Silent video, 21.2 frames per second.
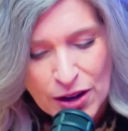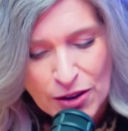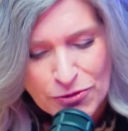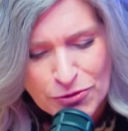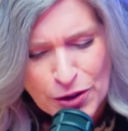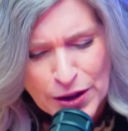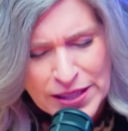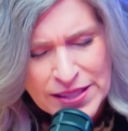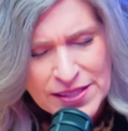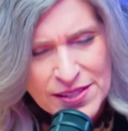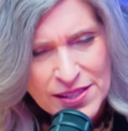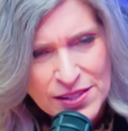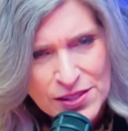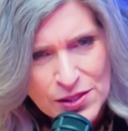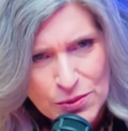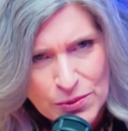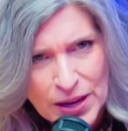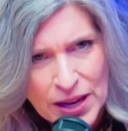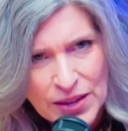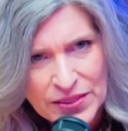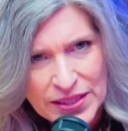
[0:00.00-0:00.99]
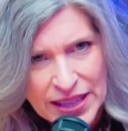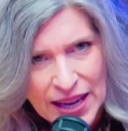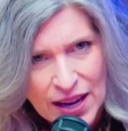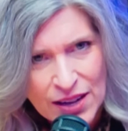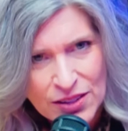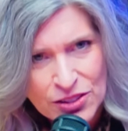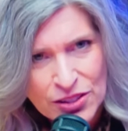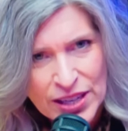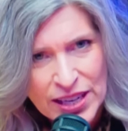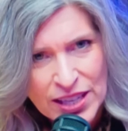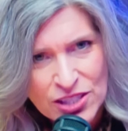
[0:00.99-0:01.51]
phrases around the
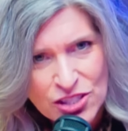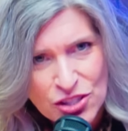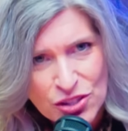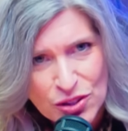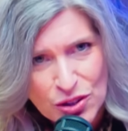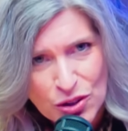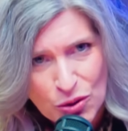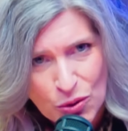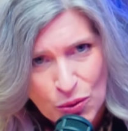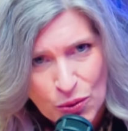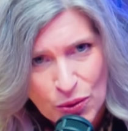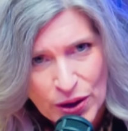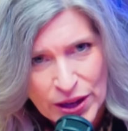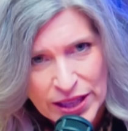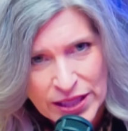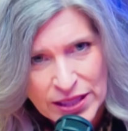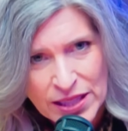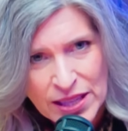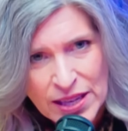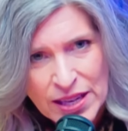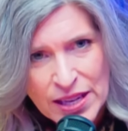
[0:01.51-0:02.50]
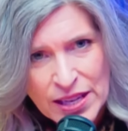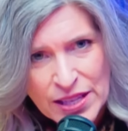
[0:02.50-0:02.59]
outer edge of the coin.